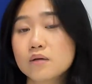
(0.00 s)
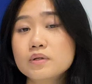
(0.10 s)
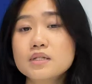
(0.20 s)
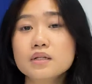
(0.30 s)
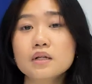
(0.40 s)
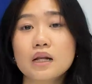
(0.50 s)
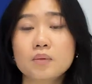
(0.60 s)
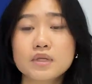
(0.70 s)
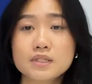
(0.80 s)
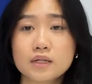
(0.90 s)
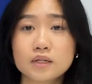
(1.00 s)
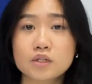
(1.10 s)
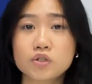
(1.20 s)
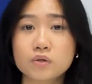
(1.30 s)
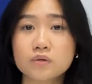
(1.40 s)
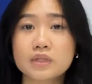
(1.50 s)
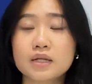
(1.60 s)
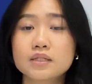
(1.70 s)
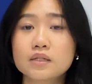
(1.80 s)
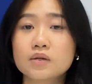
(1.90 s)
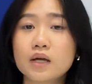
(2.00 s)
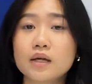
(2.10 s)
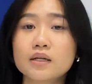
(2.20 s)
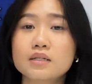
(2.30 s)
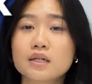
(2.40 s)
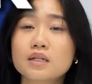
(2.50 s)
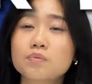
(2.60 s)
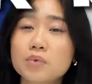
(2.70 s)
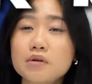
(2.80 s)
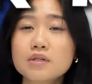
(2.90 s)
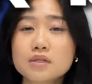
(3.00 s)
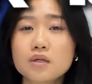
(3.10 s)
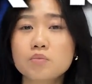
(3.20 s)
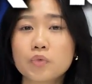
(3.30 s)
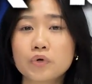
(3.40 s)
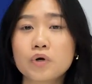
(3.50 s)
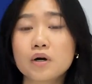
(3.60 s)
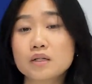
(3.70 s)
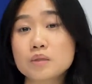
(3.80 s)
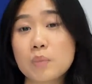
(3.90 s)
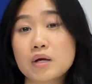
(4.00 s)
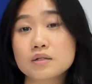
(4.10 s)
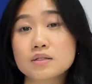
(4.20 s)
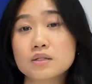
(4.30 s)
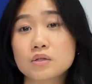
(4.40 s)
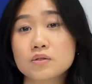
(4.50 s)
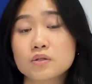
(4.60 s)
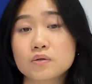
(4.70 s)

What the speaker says: Recent climate studies show that the UK is experiencing more hot spells due